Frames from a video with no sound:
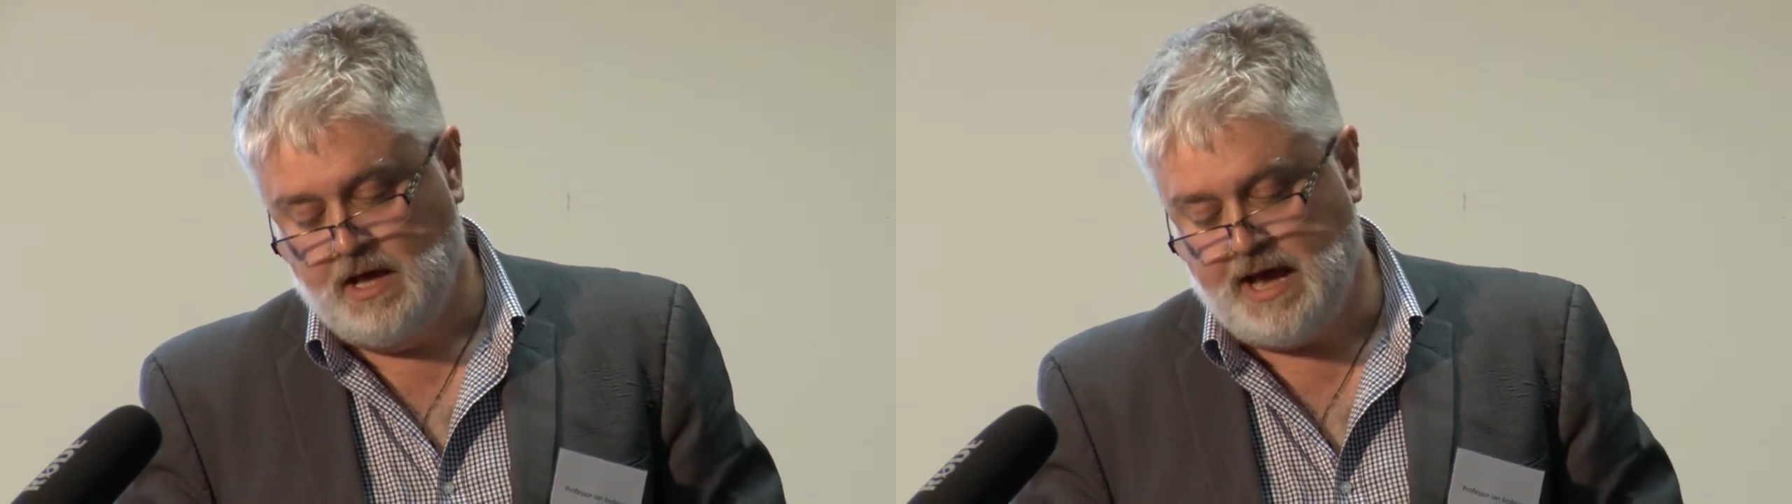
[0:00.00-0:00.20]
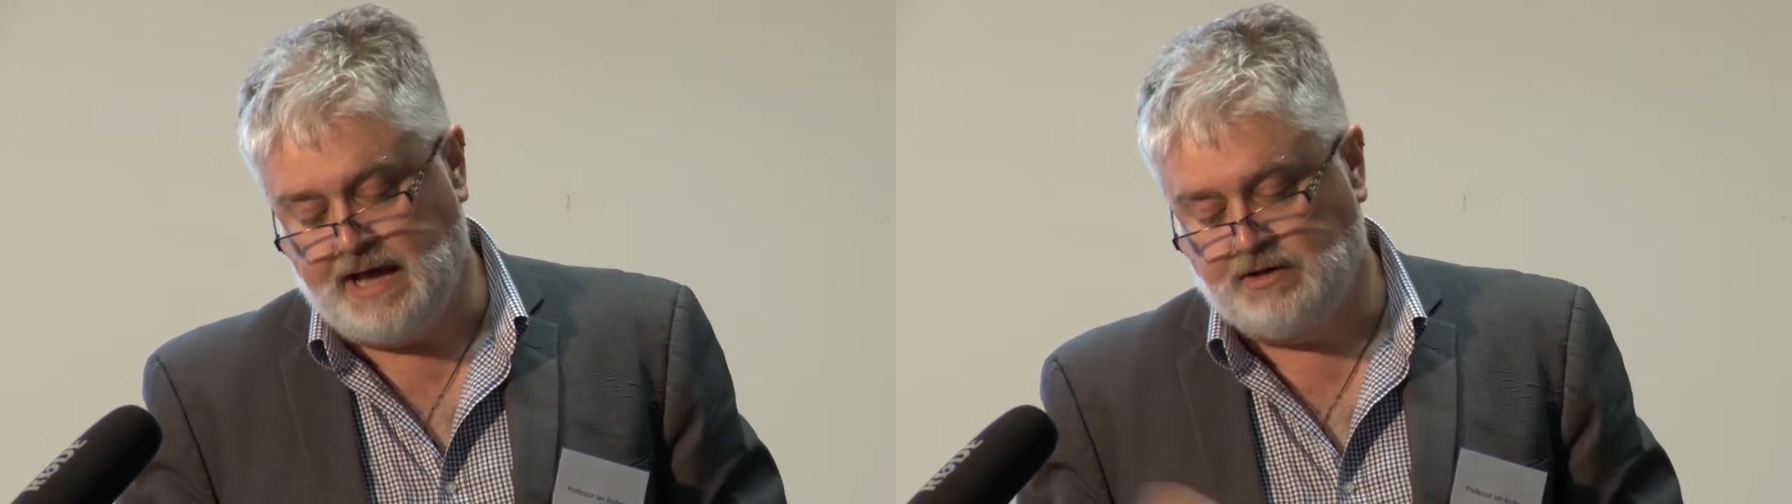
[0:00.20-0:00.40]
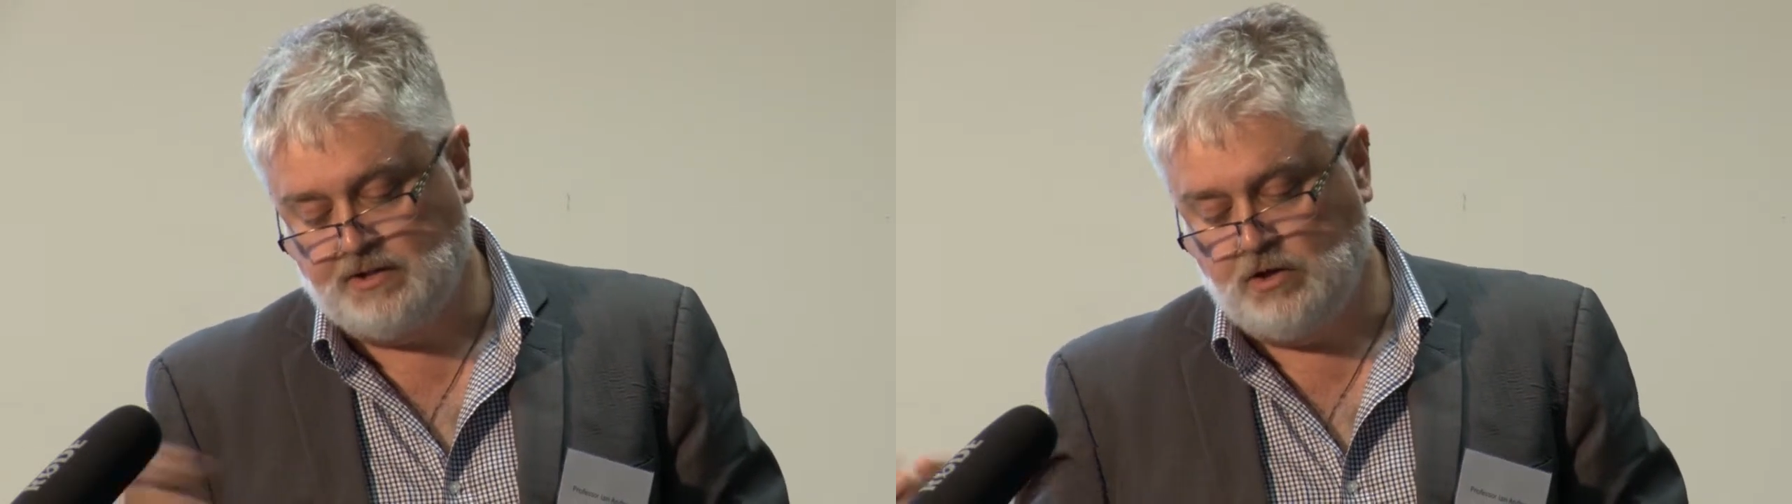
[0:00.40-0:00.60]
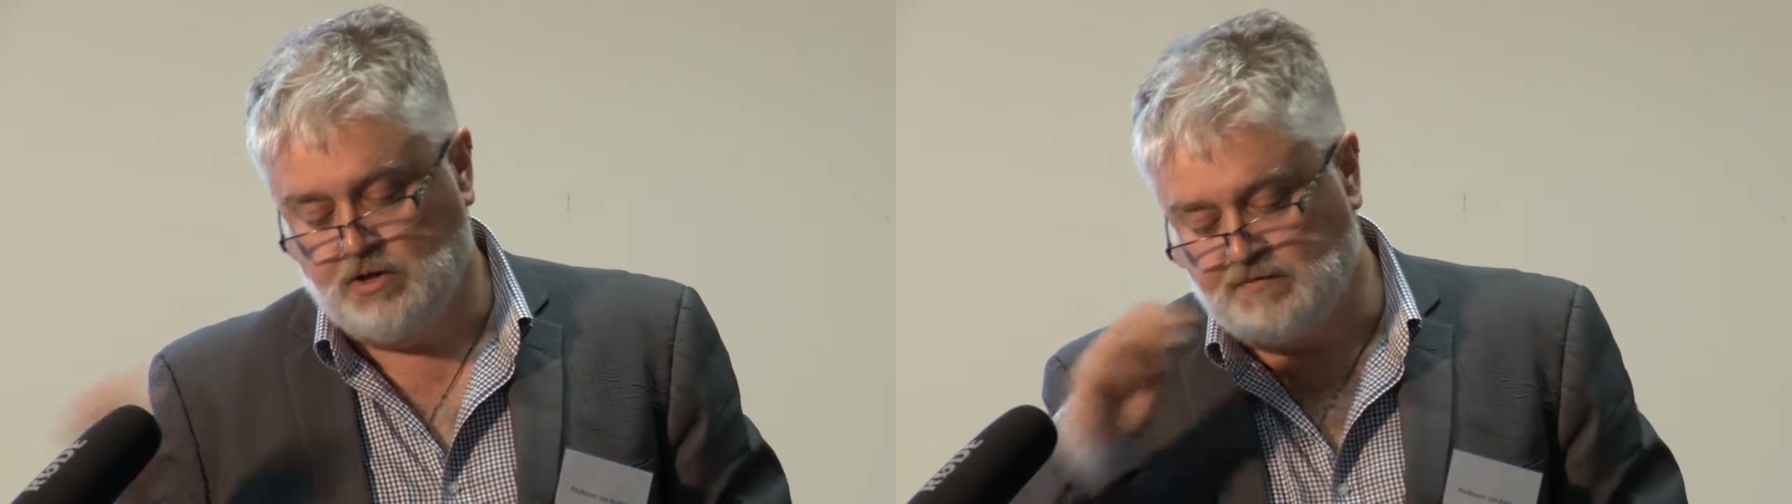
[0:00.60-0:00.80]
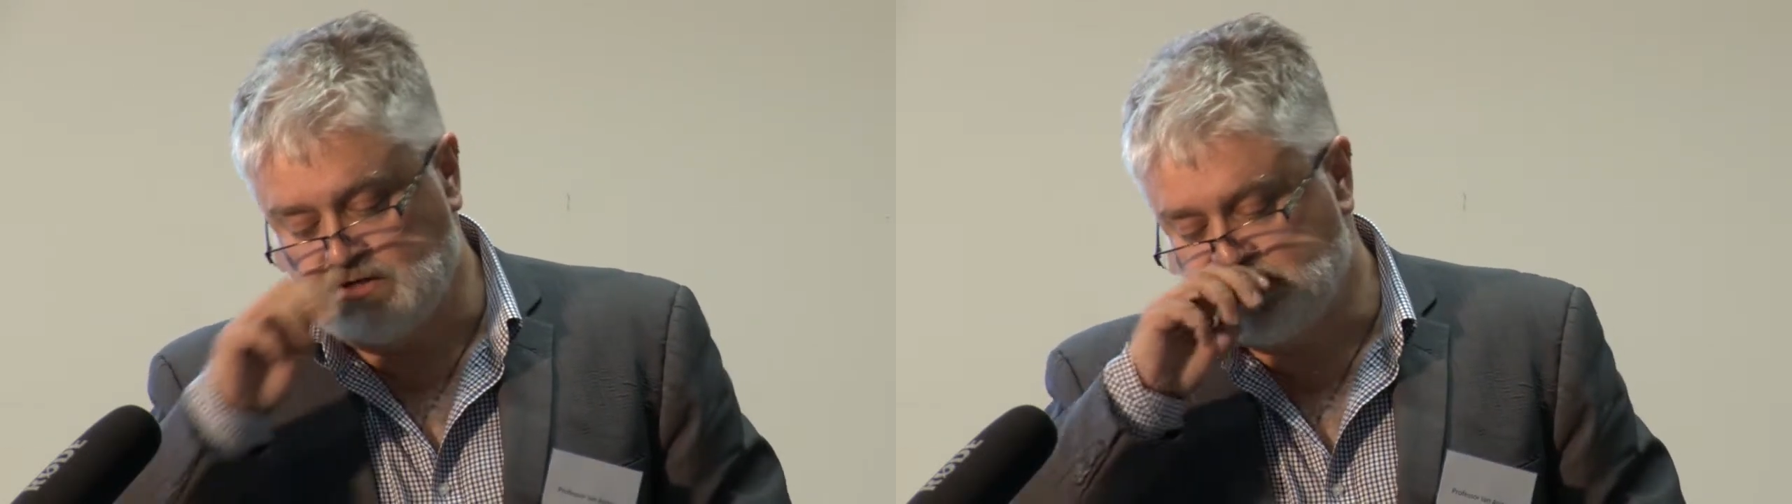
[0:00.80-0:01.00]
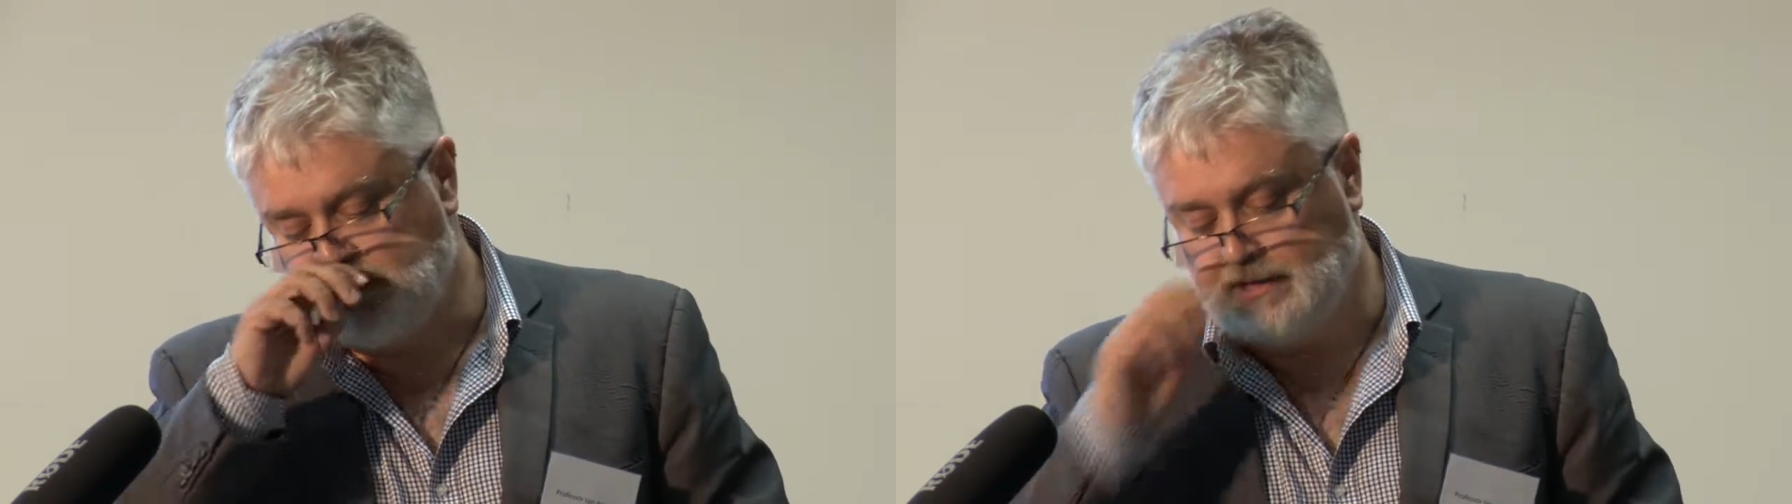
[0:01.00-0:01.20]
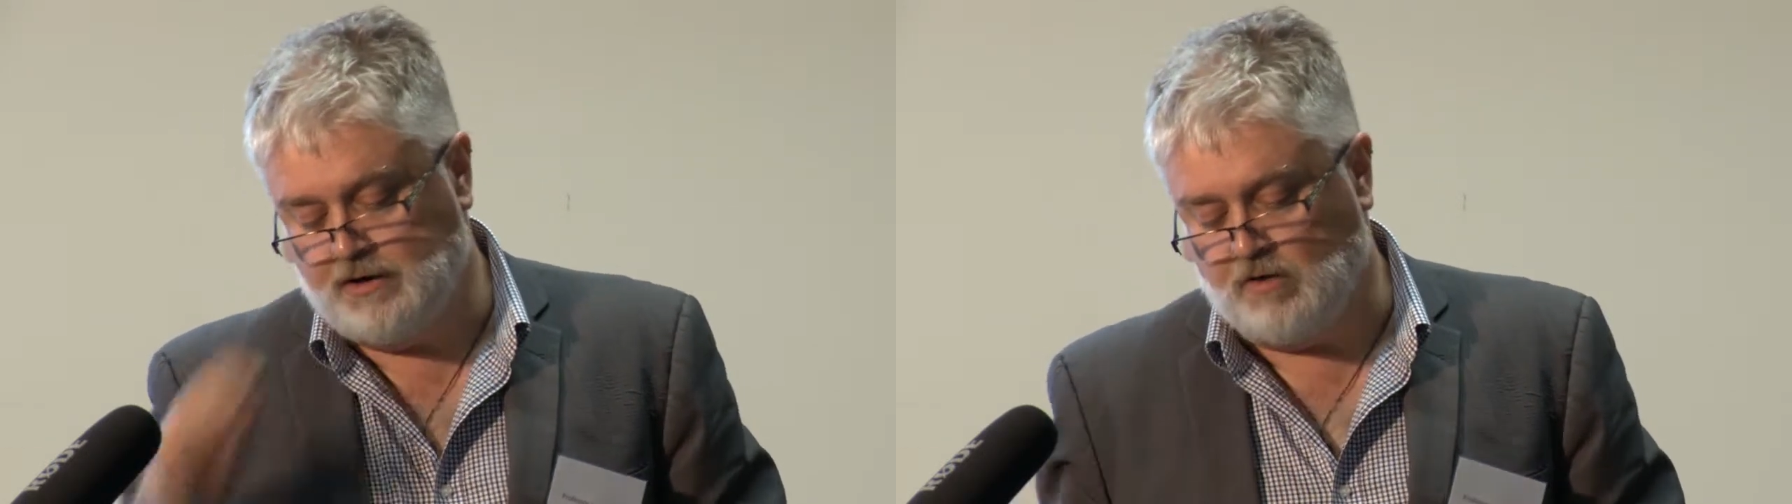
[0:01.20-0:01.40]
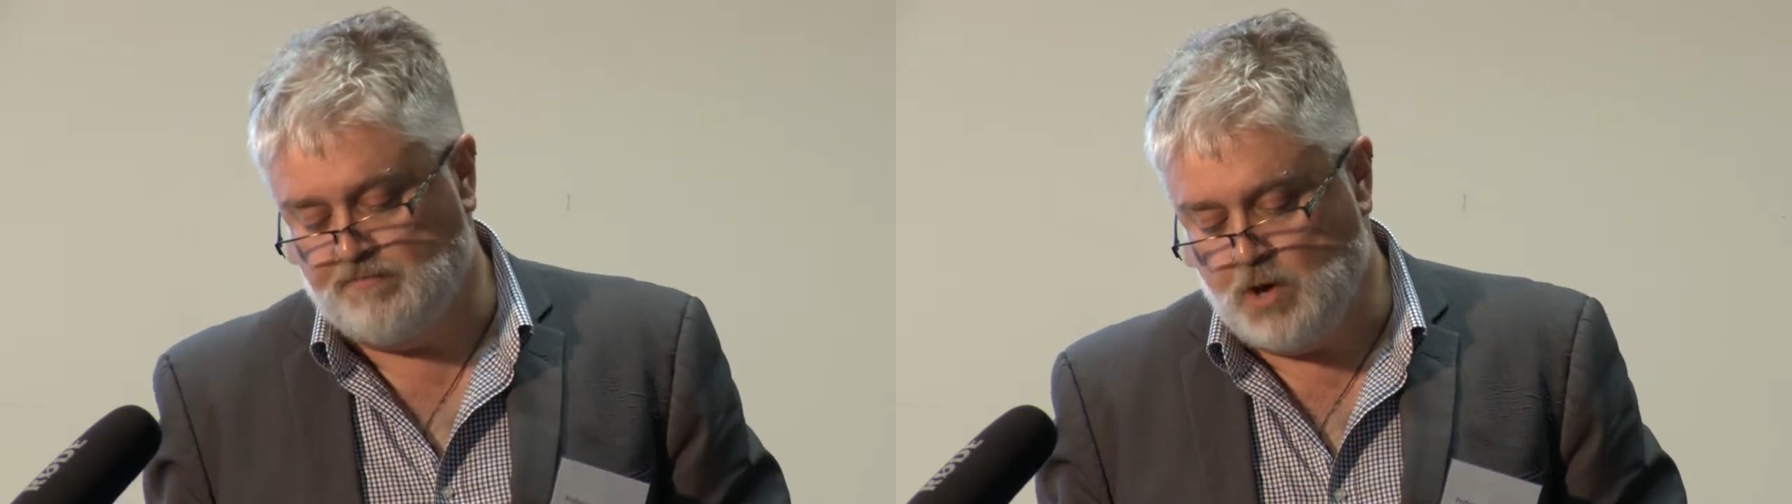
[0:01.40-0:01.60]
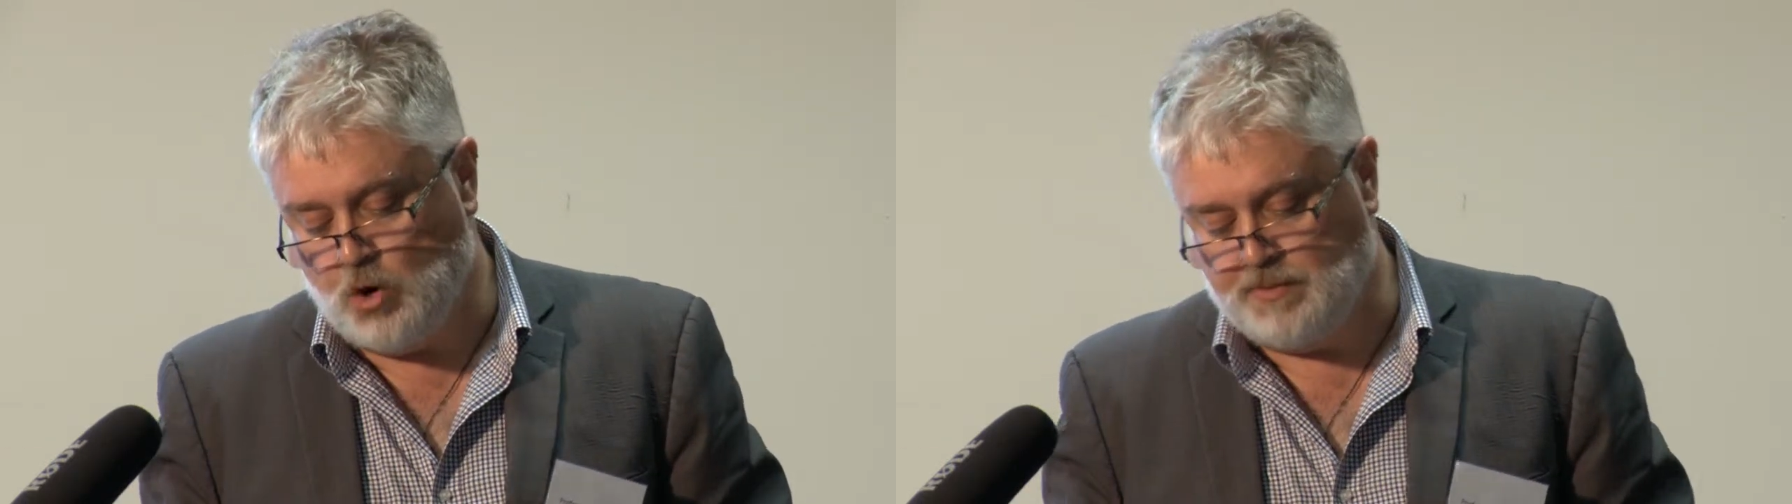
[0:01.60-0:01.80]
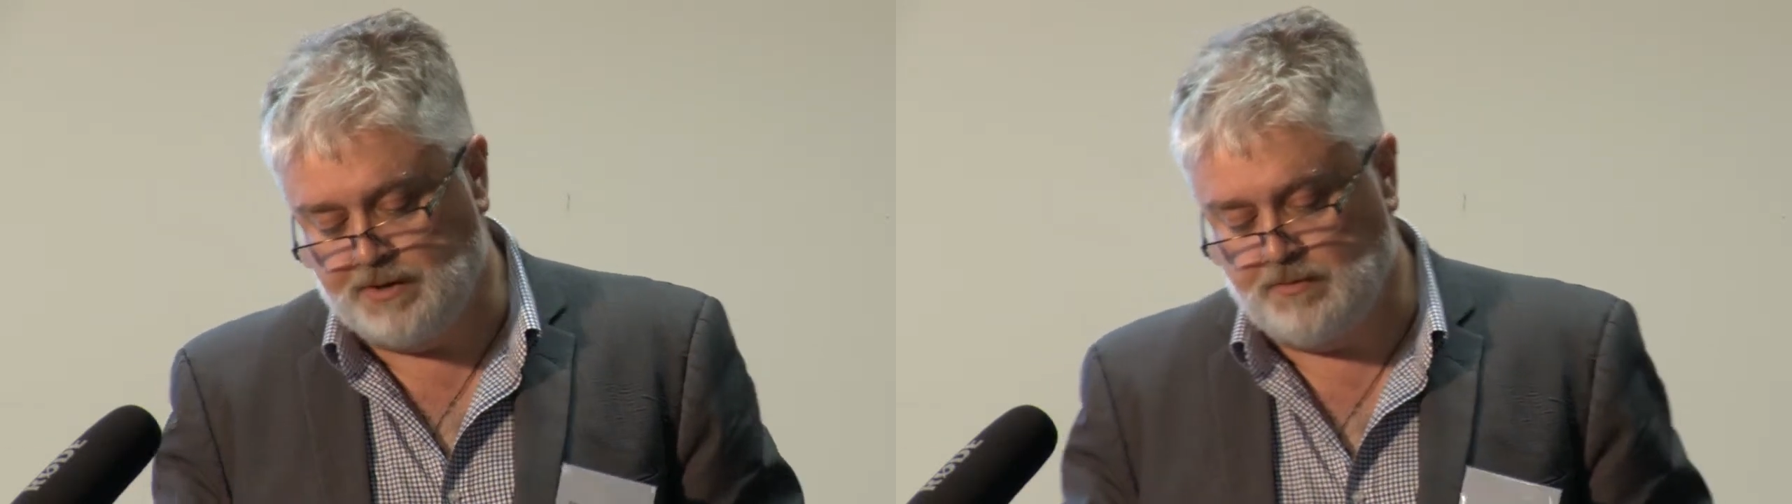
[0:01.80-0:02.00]
And the University of
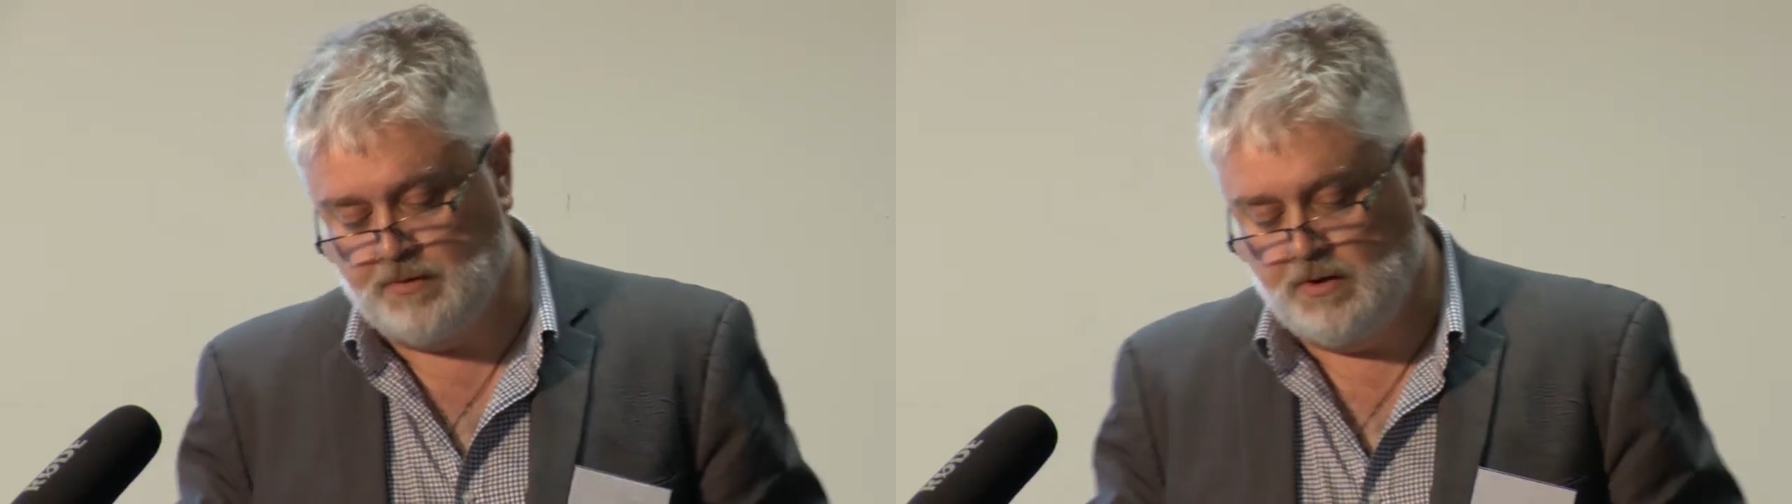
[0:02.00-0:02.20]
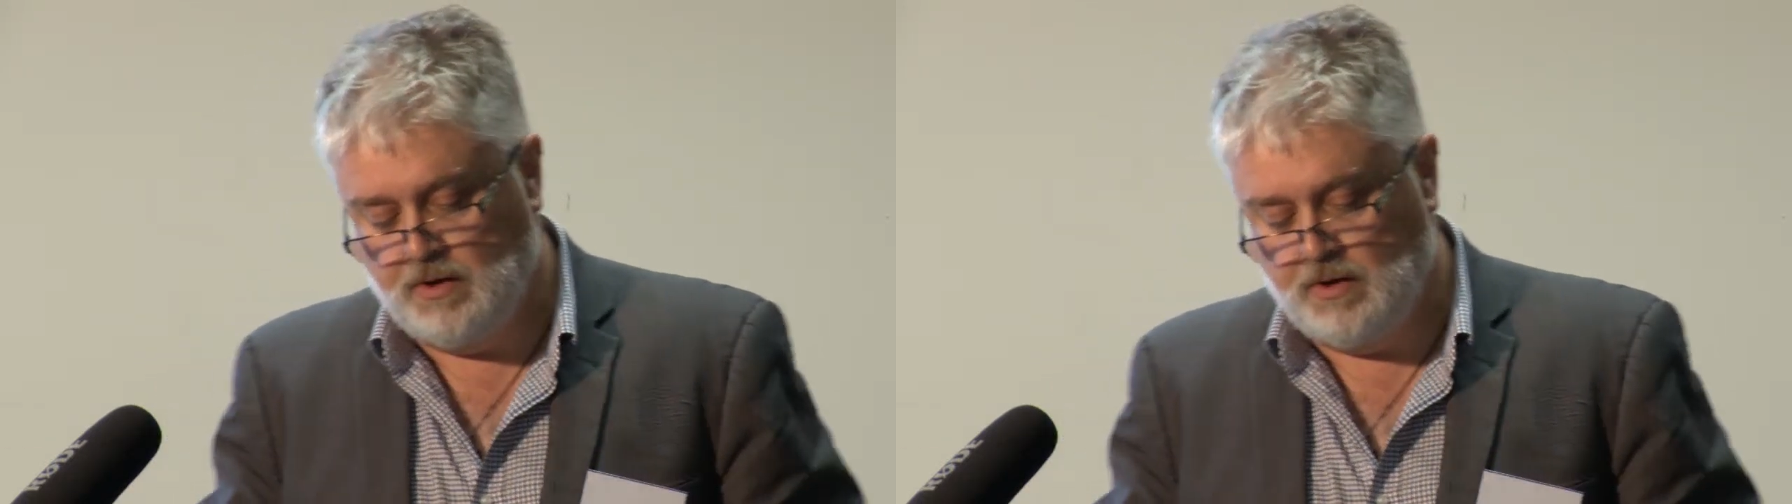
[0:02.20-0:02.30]
Melbourne,